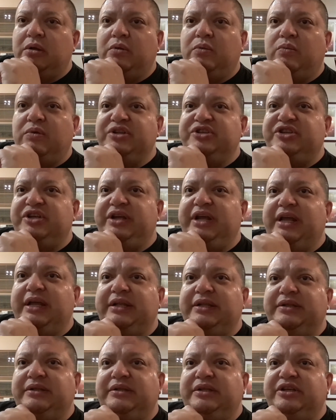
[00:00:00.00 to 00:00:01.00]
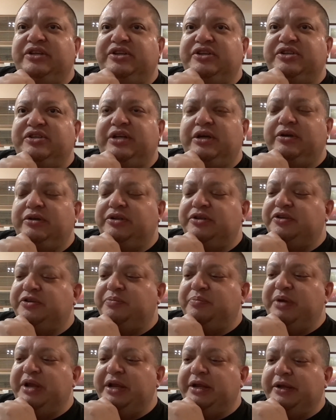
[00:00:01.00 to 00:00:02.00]
Once again, this is Dare to
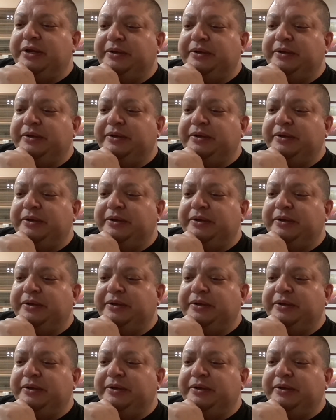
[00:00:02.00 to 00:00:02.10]
Speak.